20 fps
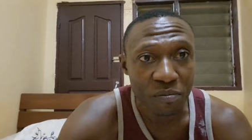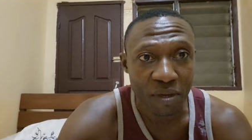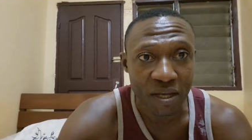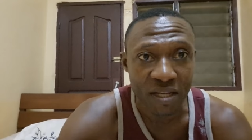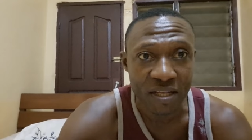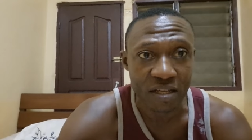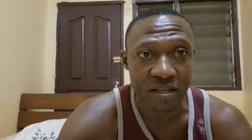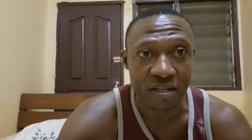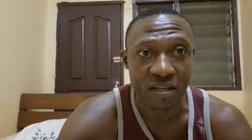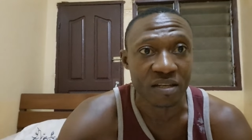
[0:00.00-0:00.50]

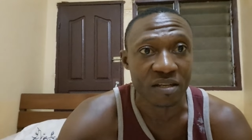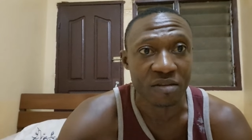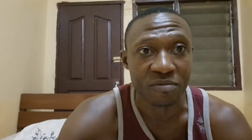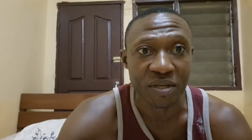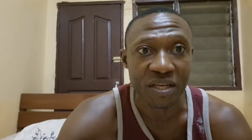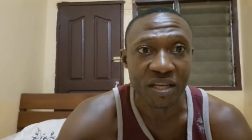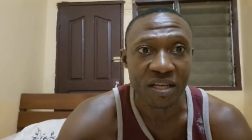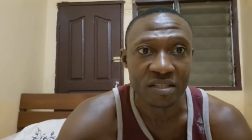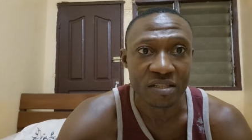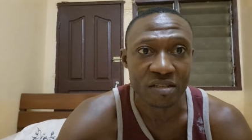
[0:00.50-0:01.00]
better than the
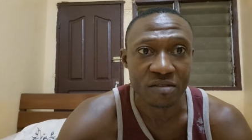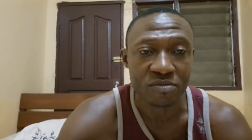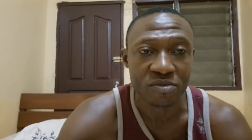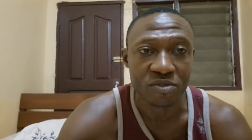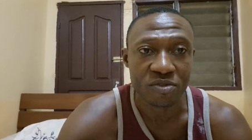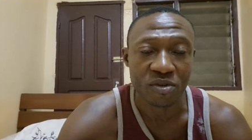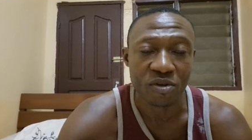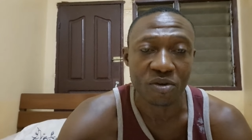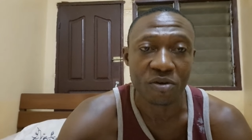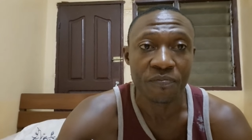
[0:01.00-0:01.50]
bigger team.
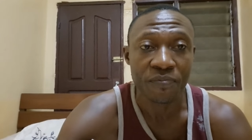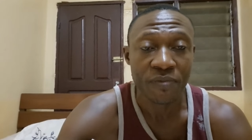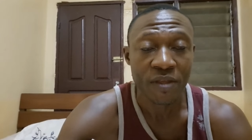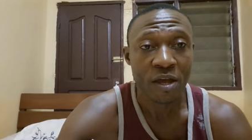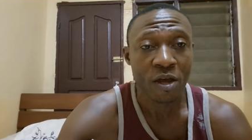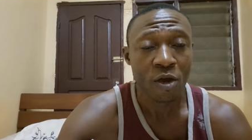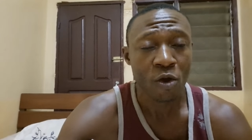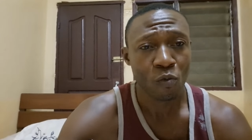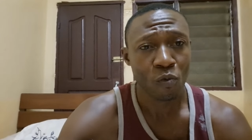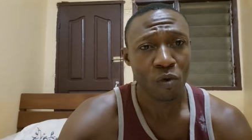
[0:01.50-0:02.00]
So
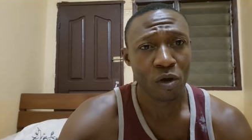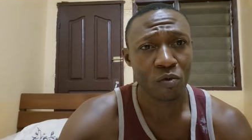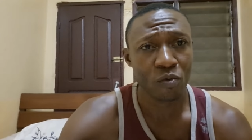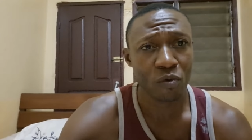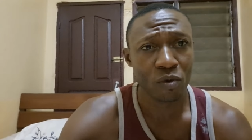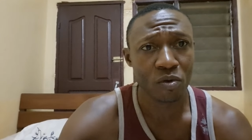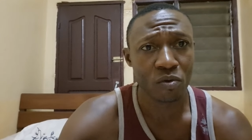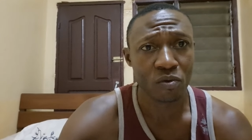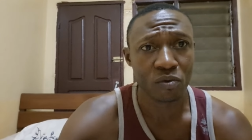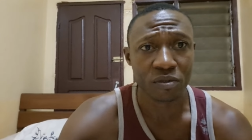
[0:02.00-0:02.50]
when
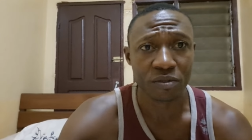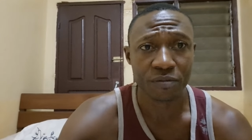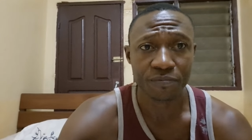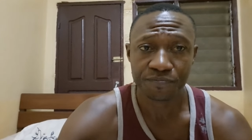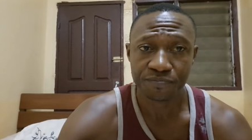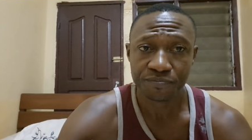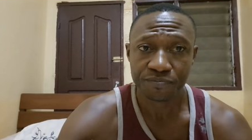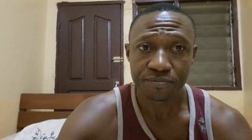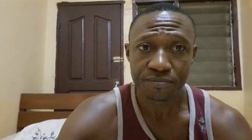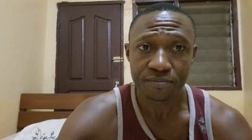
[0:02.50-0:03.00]
we look,
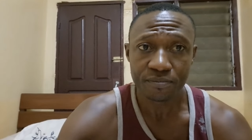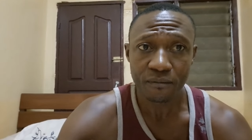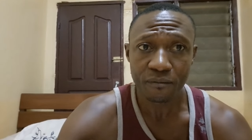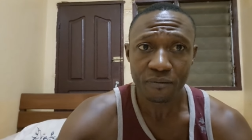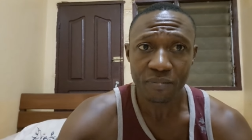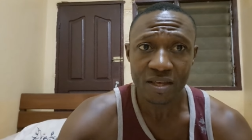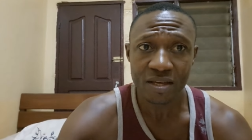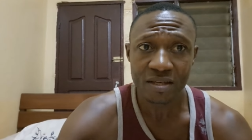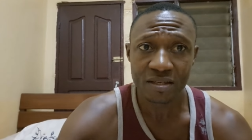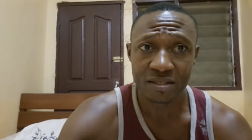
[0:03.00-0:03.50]

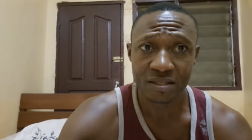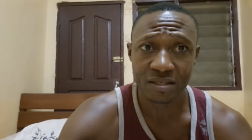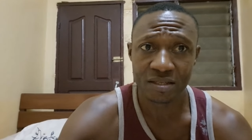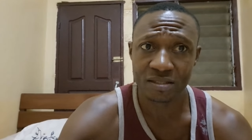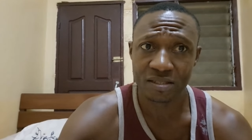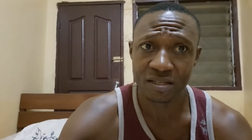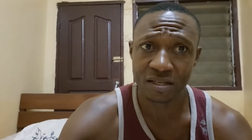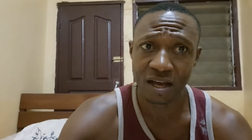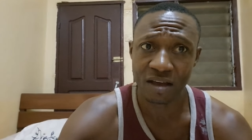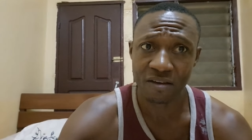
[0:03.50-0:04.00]

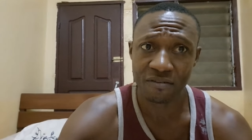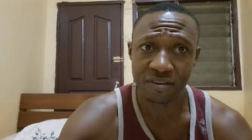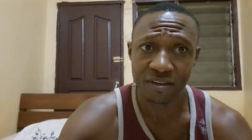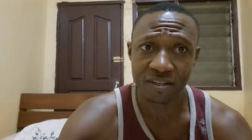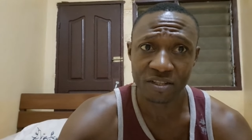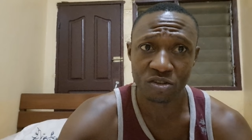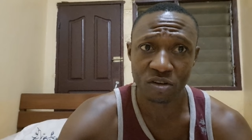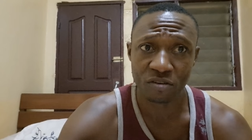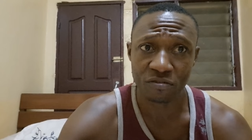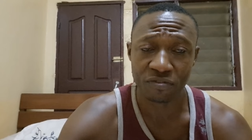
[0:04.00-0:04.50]
since the last
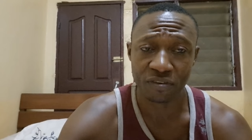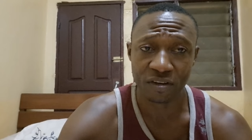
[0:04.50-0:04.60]
victory